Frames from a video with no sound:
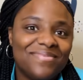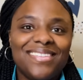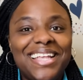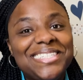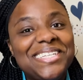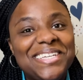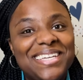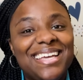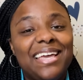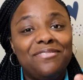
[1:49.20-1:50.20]
Now
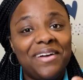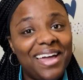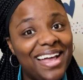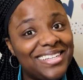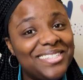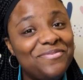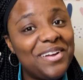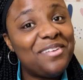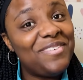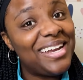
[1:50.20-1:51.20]
see, if I ask to
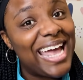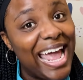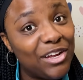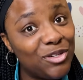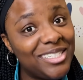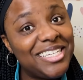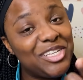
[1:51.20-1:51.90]
verify the accuracy